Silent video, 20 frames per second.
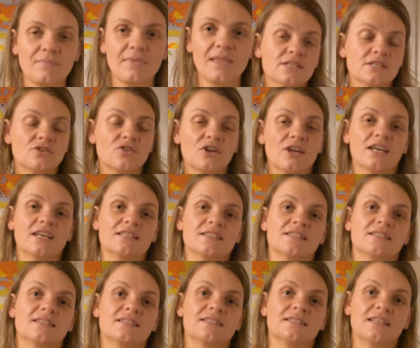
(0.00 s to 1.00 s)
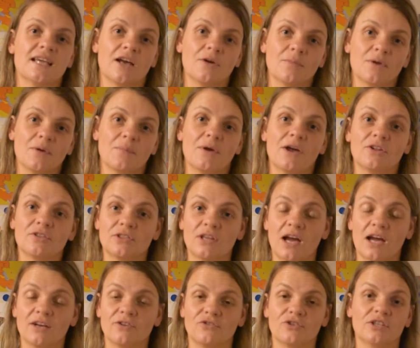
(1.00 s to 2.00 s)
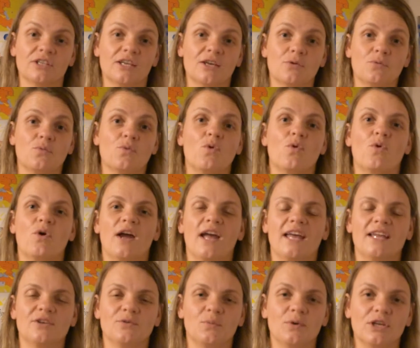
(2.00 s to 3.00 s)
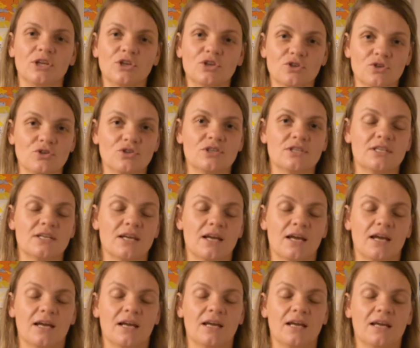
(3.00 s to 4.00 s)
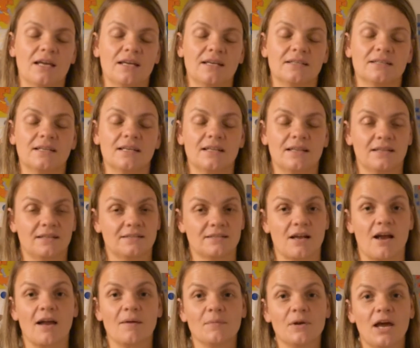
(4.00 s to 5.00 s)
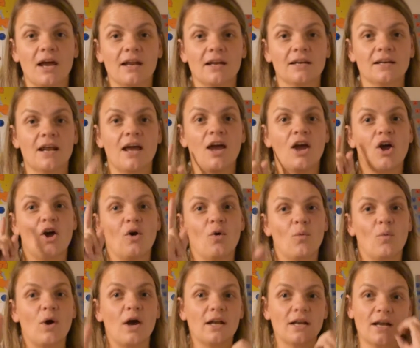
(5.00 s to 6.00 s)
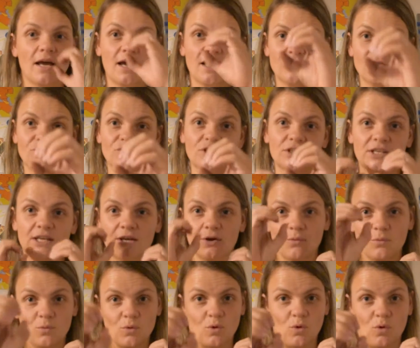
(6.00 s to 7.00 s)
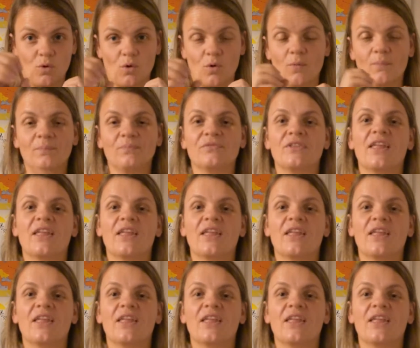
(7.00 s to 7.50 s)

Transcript: History, it's tell me about the 100-Year War, and we used it in the timeline, 100-Year War,